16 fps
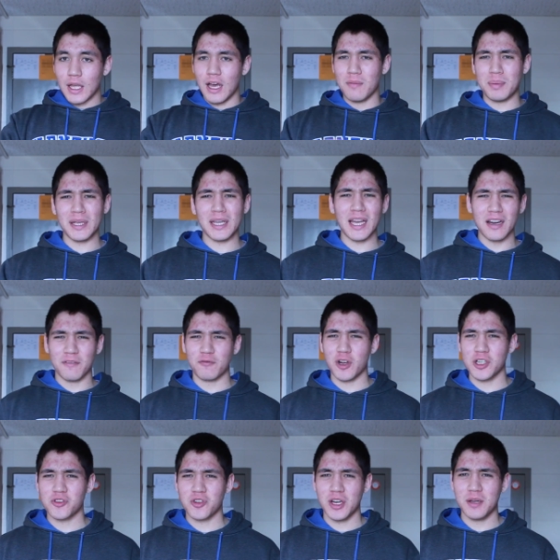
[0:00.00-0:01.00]
I've been kind of
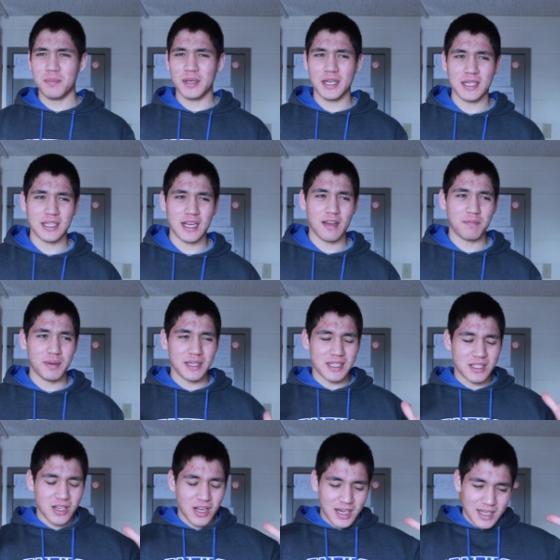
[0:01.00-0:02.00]
frustrated because I've been
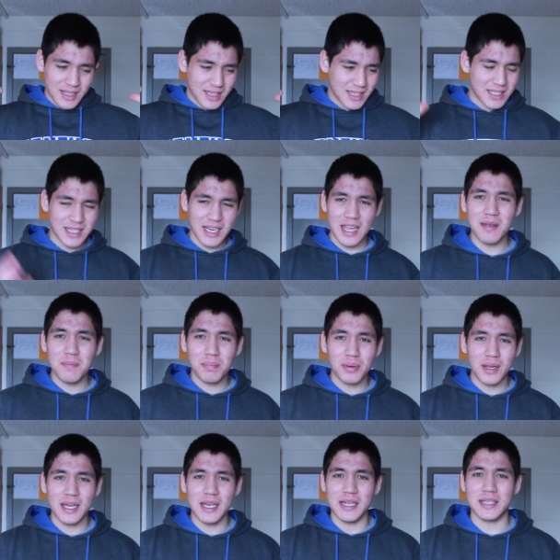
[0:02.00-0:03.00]
stuck in the same
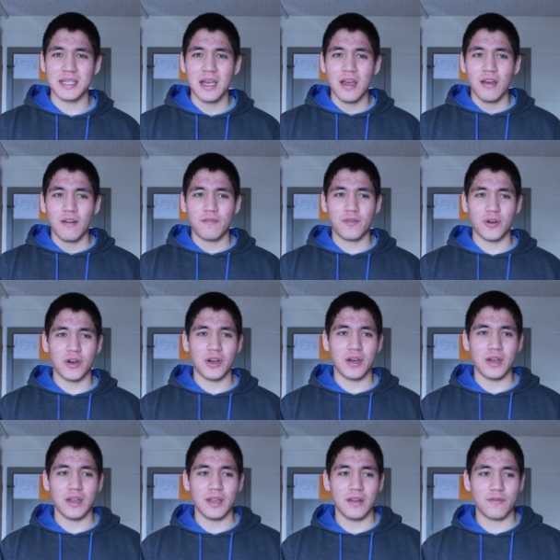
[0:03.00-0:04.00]
place
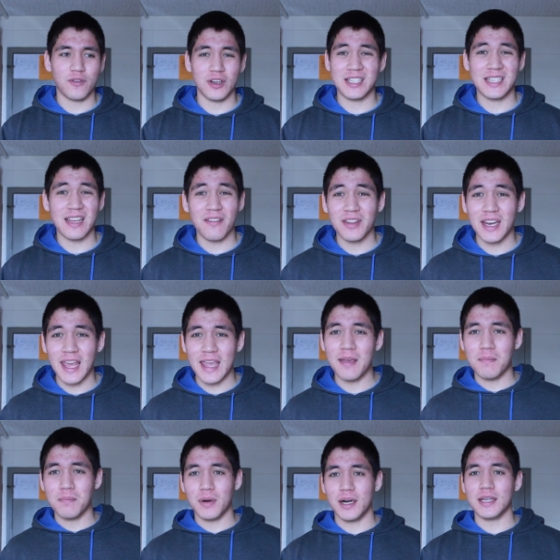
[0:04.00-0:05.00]
for for seven,
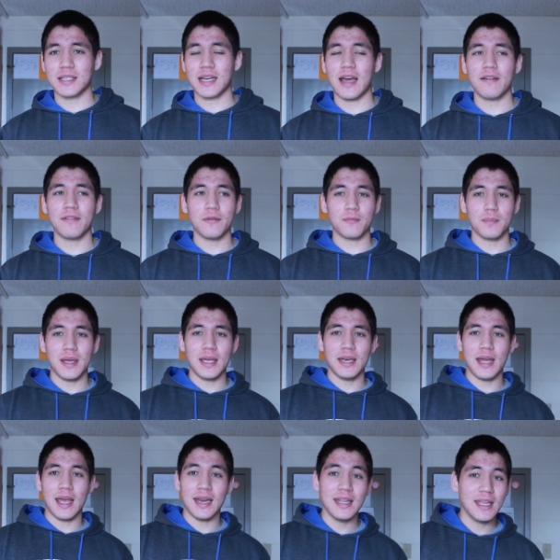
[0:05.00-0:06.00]
eight months, and I haven't
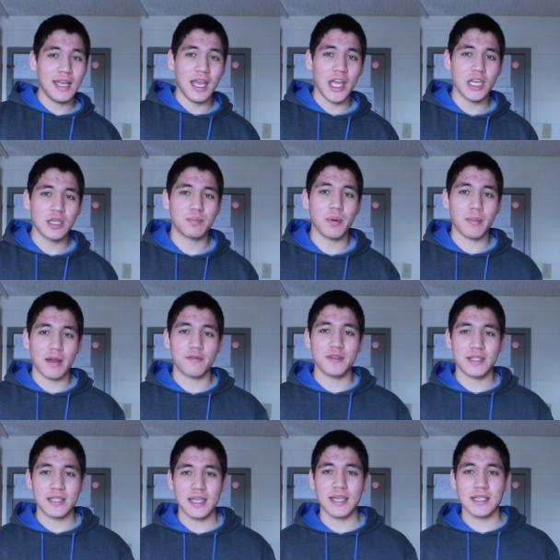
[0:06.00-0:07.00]
made any gains, but my
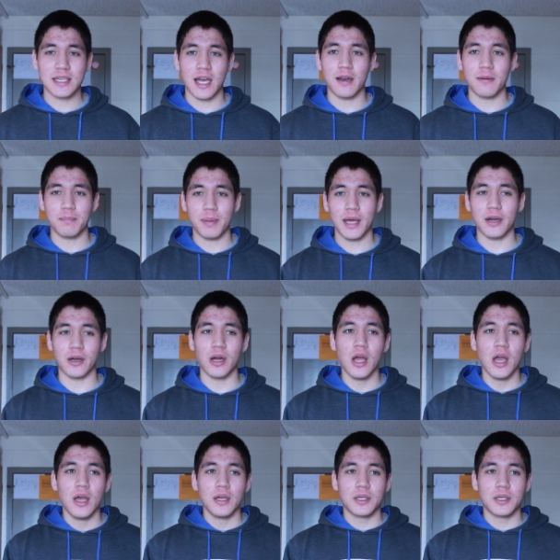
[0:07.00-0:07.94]
physique's gotten better.